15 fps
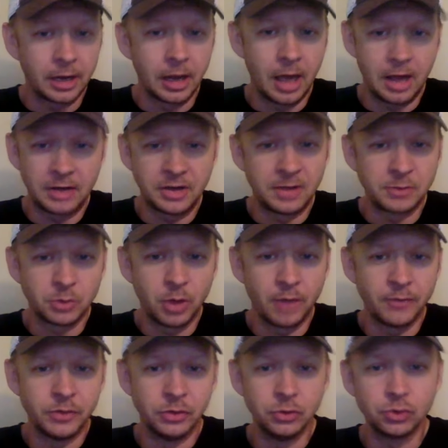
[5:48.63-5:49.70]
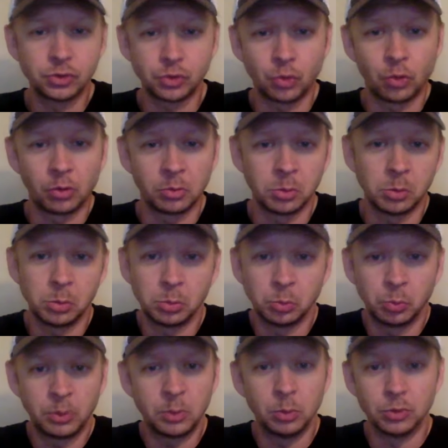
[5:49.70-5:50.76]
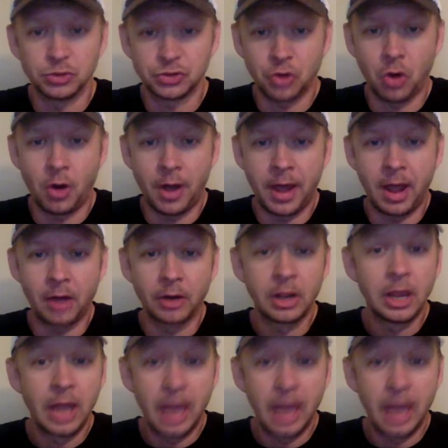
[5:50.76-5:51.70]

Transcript: A lot of times we'll have a news story where we will start out